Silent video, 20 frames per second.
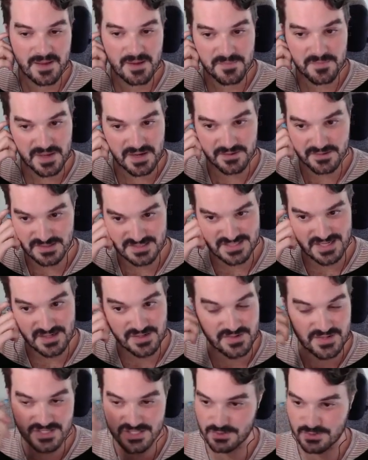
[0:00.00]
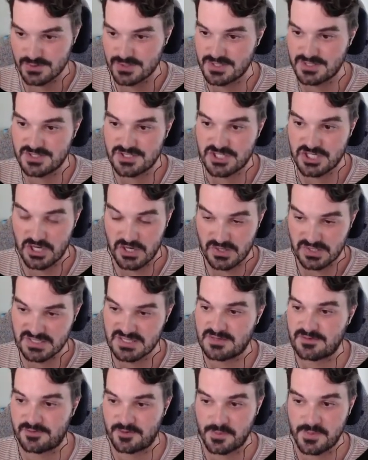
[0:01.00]
Parents hug their children, choked
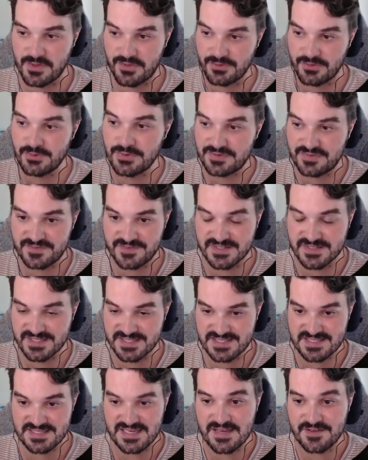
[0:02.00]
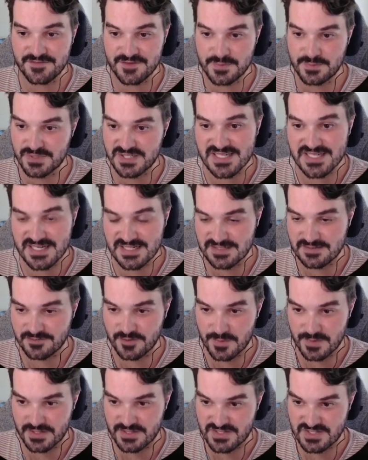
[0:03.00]
up from the thought of feeling safe and protected from
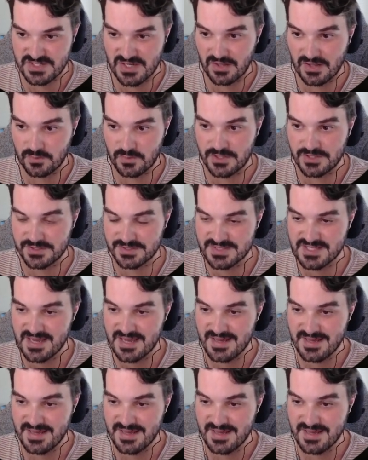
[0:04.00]
the hostile world.